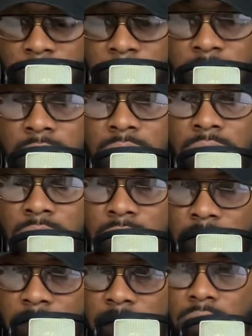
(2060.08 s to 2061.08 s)
like,
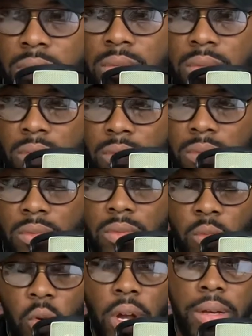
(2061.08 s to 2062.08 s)
what?
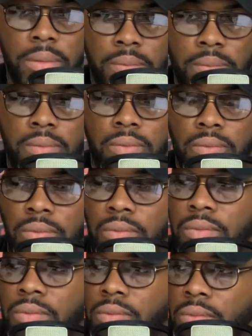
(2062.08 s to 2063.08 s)
Do as I say, not as I
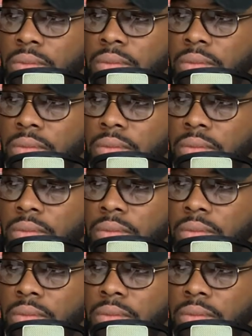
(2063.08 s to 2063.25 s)
do.